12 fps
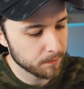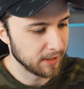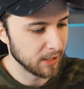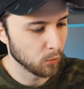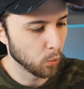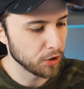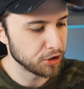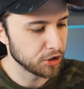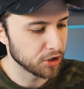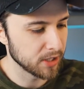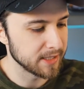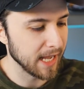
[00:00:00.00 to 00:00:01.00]
And then once you're
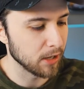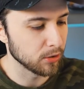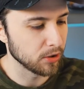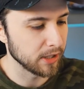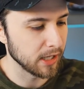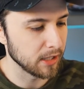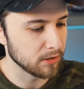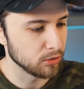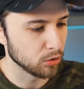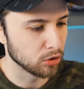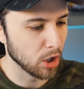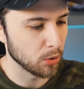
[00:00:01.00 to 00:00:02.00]
done downloading it,
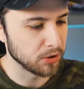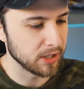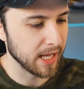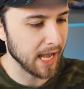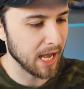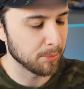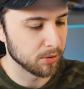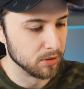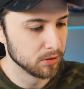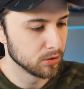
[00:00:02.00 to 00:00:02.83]
you'll go to the app,